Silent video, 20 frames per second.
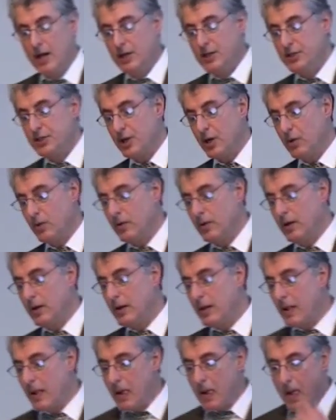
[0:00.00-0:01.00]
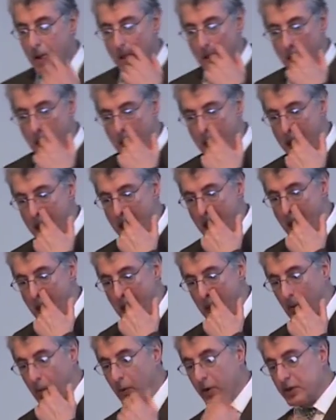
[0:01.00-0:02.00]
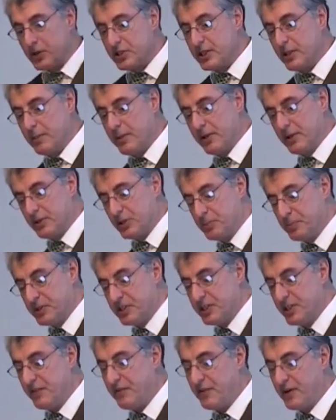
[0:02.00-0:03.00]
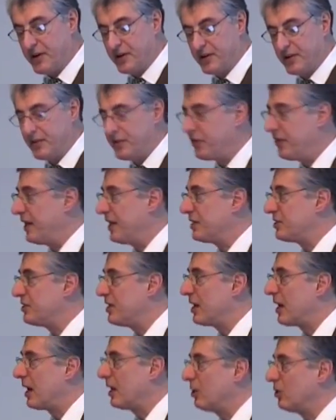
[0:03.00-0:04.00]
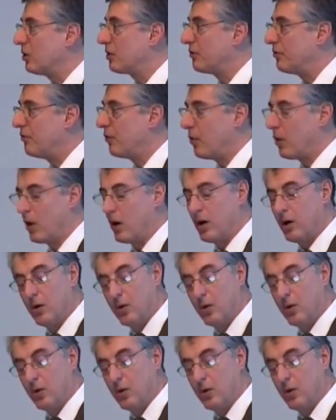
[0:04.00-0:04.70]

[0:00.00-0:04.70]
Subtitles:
So what are some of the specific things that I look for?